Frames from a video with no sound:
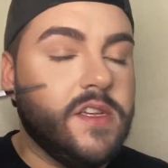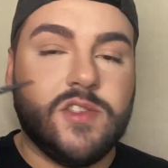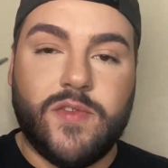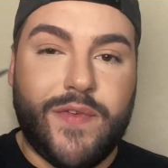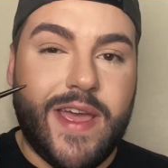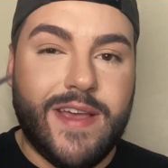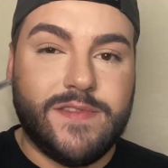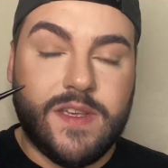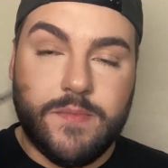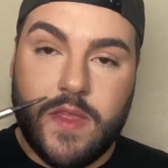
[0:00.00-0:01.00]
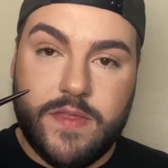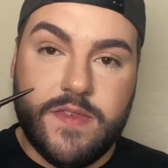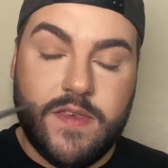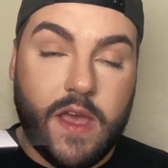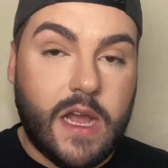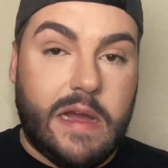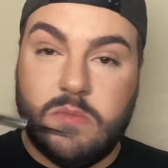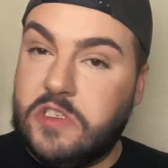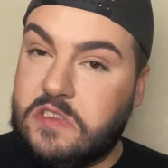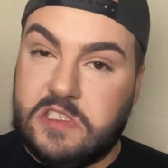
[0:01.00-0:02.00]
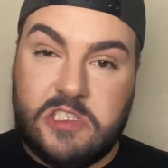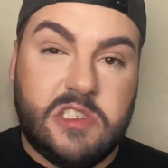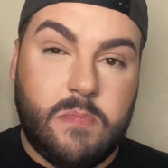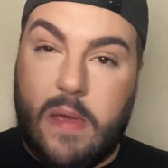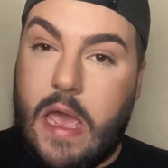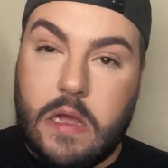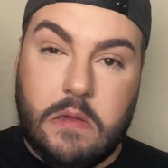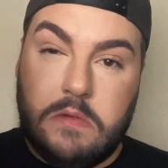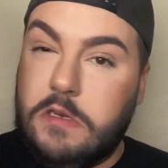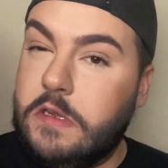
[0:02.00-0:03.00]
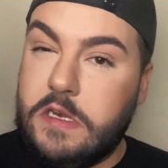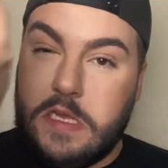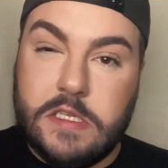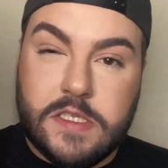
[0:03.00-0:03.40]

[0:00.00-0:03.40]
so if I have something thick, I'm just spackling it in,